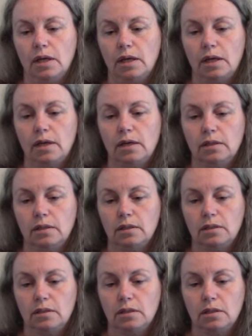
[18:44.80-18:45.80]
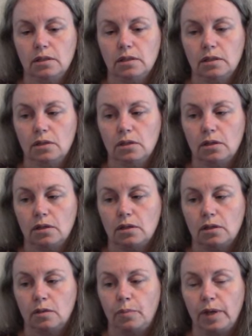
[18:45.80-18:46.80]
And this is
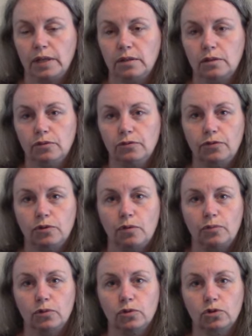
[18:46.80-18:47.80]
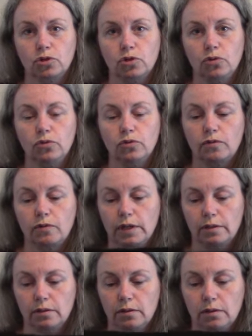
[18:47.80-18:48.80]
a pattern from Norsk
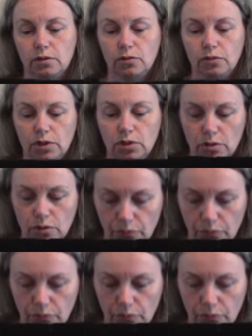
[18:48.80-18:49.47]
Husflid, a traditional